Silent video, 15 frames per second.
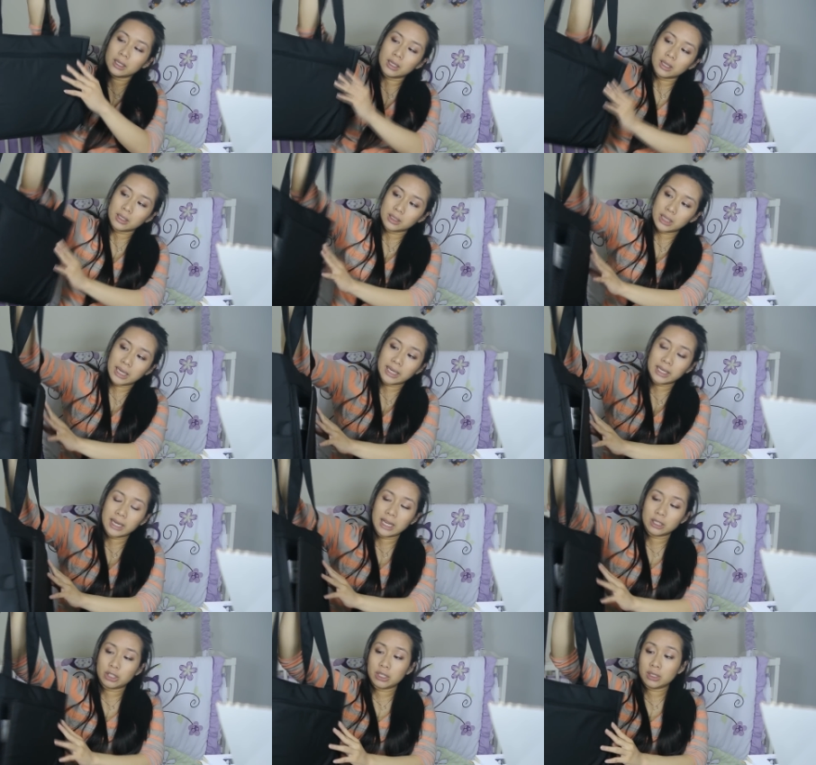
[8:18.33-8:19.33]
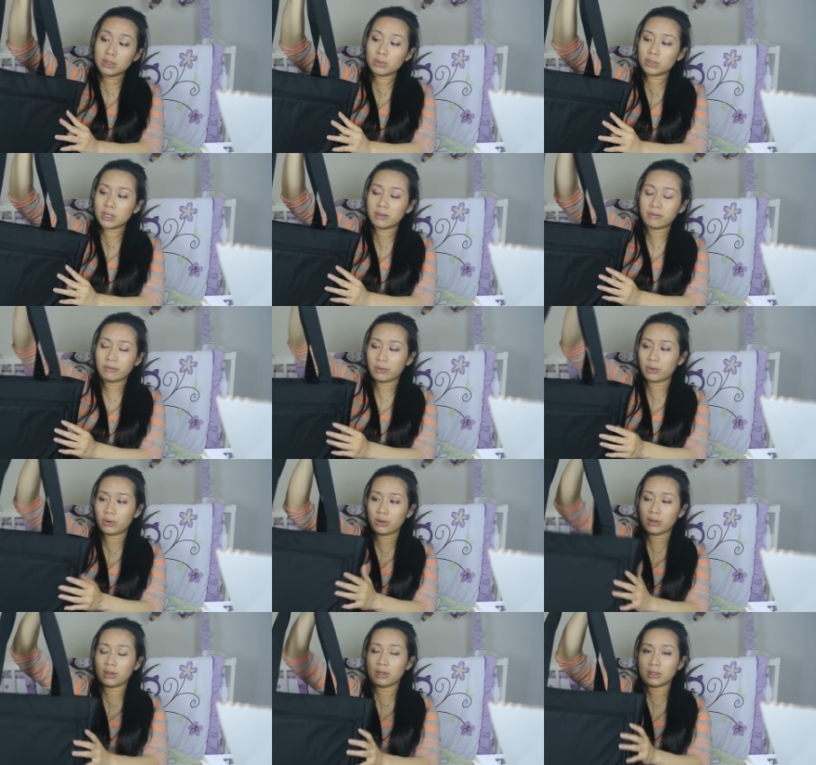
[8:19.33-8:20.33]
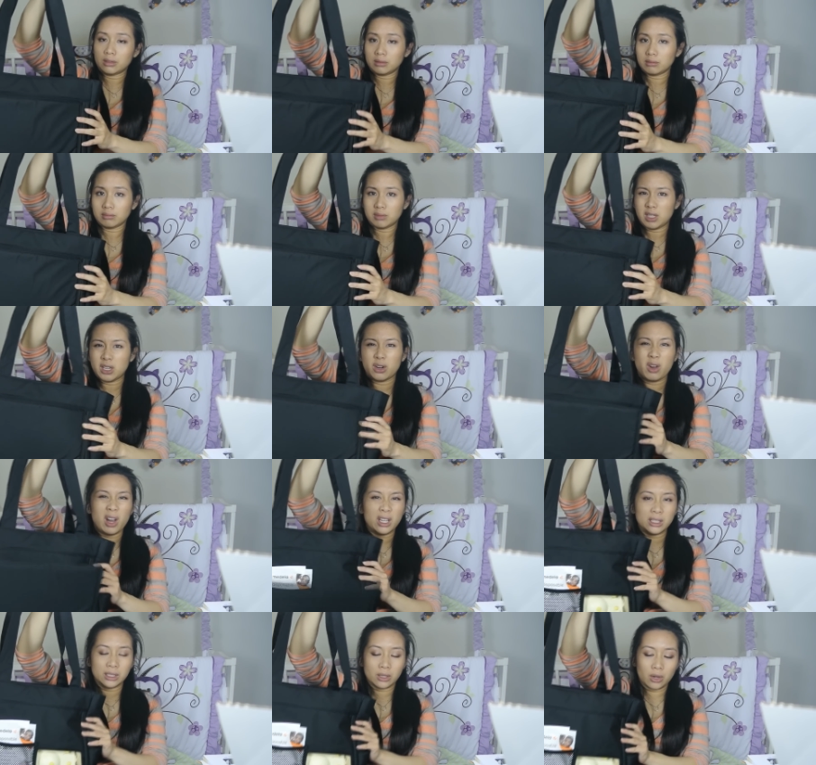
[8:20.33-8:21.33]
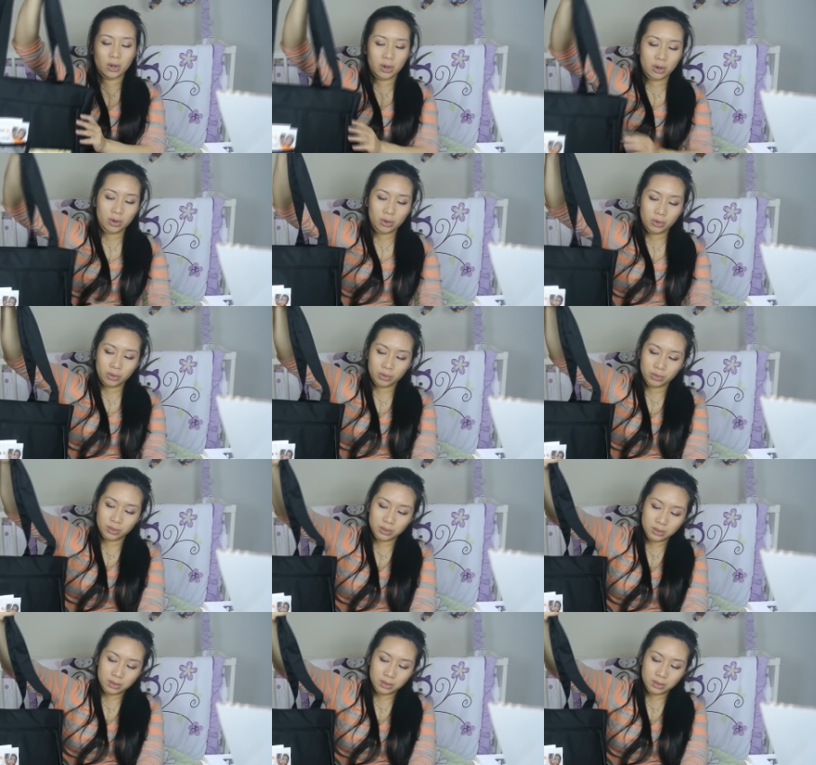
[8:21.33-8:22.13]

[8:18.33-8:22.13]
because I can actually use it for, you know, on the go,